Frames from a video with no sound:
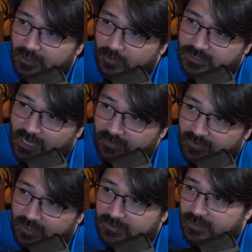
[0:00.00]
It was
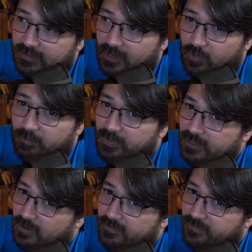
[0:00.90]
evident that they were
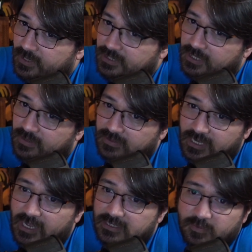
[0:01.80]
bent on finishing their
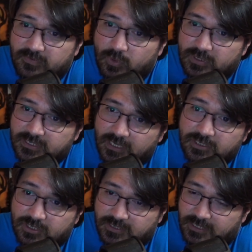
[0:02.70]
task before the sun
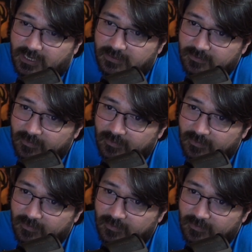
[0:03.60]
should set.